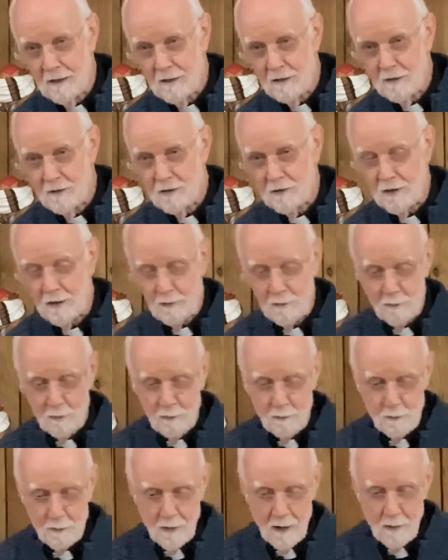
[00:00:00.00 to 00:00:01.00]
she
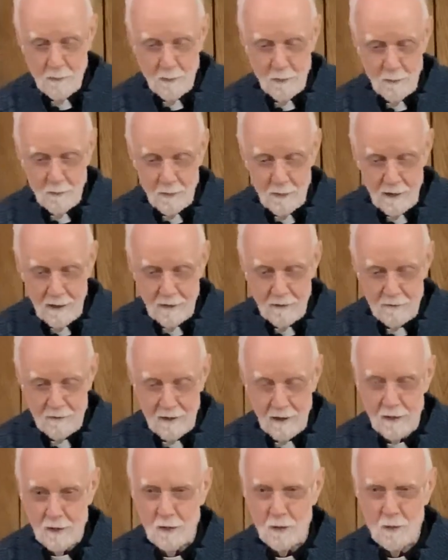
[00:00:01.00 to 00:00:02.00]
would probably say,
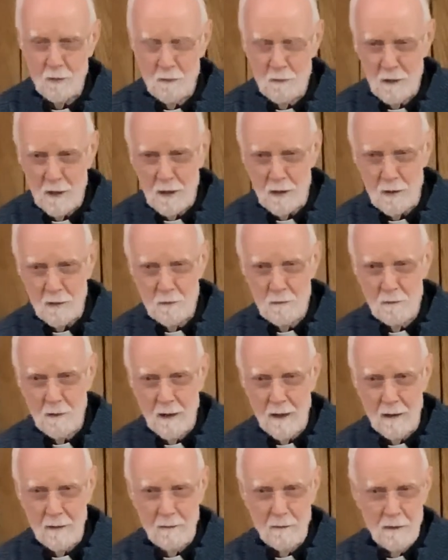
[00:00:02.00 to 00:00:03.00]
are
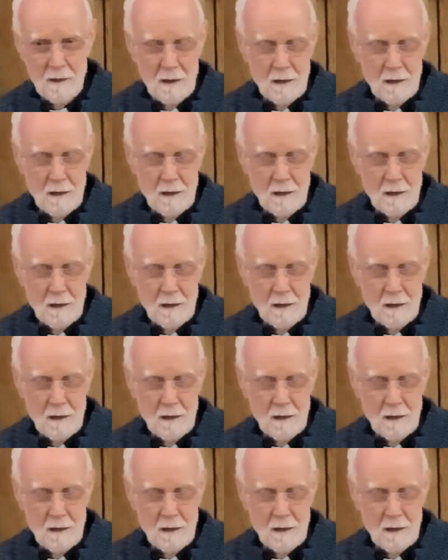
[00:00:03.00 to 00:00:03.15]
you